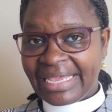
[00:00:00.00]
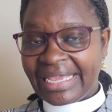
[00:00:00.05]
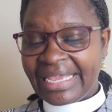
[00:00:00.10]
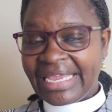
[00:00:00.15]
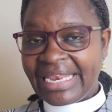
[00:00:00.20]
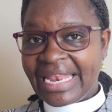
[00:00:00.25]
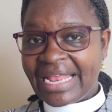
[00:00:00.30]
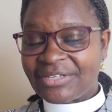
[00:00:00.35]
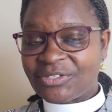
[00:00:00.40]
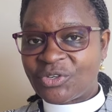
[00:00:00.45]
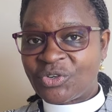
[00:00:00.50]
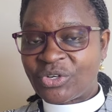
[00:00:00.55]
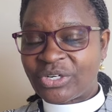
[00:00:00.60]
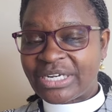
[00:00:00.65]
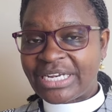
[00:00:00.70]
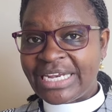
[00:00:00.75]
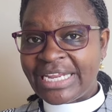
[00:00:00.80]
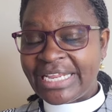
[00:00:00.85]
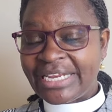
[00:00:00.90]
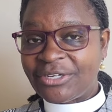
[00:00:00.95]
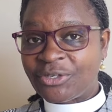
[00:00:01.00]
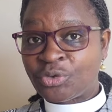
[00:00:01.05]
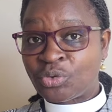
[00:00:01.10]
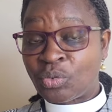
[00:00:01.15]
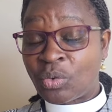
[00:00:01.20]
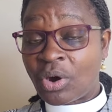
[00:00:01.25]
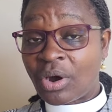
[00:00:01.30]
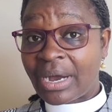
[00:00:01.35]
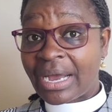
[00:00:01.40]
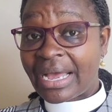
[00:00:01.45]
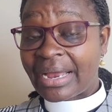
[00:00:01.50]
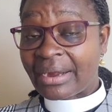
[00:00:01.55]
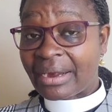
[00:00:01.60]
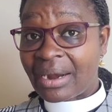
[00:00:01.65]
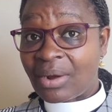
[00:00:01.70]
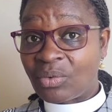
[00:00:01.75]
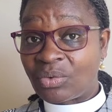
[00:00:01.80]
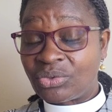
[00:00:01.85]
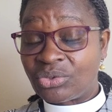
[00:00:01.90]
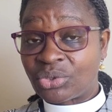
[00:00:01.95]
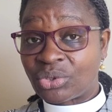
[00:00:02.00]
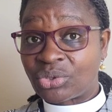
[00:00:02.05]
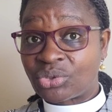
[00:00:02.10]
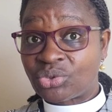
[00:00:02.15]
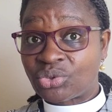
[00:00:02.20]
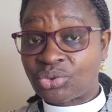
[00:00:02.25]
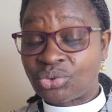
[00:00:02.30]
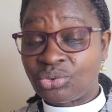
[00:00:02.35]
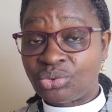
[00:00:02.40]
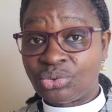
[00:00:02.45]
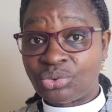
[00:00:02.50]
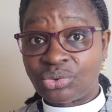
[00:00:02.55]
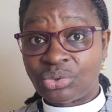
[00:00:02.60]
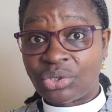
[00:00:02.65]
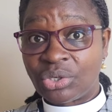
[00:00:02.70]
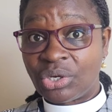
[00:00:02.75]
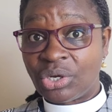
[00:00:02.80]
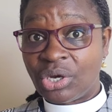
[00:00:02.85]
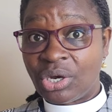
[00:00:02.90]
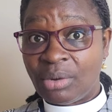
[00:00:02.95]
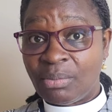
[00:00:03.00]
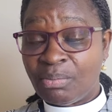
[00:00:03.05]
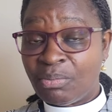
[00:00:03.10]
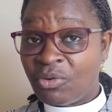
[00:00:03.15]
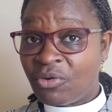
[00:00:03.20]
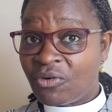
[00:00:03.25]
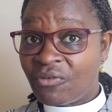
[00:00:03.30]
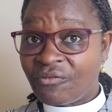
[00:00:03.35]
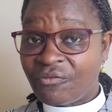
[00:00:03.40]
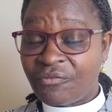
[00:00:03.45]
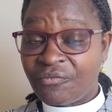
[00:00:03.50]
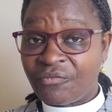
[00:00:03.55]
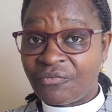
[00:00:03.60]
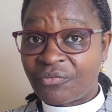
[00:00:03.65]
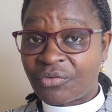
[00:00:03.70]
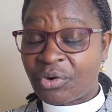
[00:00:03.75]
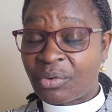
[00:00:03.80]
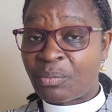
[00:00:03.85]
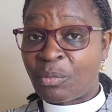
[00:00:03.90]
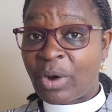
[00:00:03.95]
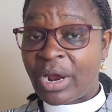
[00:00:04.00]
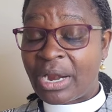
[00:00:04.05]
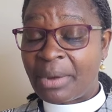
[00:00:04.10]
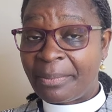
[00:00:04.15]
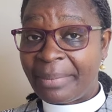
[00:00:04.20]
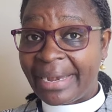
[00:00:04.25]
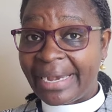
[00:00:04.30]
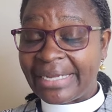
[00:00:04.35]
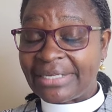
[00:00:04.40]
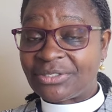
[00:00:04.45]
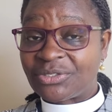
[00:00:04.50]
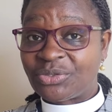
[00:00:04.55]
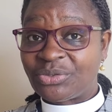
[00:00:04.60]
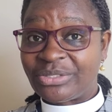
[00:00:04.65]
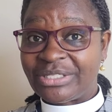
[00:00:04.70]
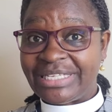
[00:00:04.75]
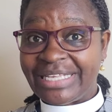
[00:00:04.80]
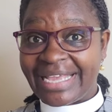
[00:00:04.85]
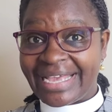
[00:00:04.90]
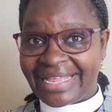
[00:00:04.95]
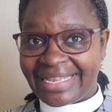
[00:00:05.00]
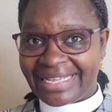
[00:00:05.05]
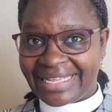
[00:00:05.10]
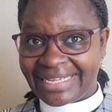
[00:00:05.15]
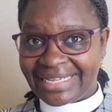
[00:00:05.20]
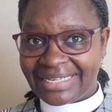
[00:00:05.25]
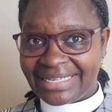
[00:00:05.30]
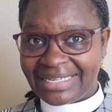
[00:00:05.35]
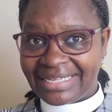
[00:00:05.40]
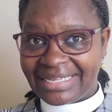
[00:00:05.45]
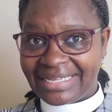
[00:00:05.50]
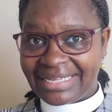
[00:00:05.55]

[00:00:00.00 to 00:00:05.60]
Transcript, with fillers: He does not need to walk around or to move from one place to the other.